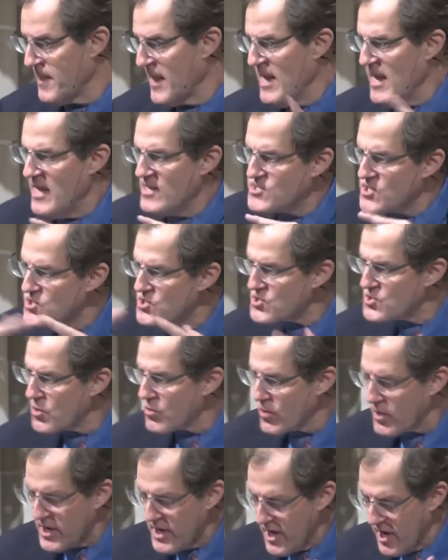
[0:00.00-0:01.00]
It's a
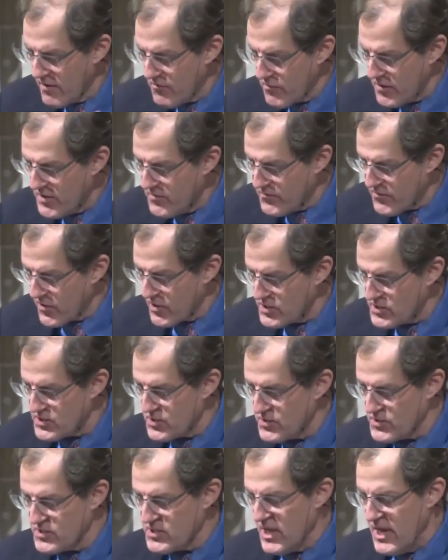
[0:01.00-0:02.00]
story of
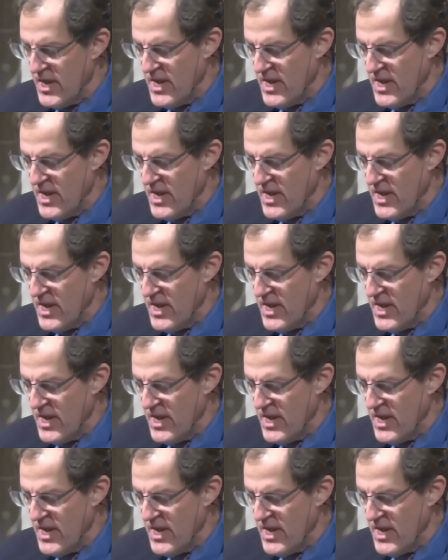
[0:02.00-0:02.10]
reversals.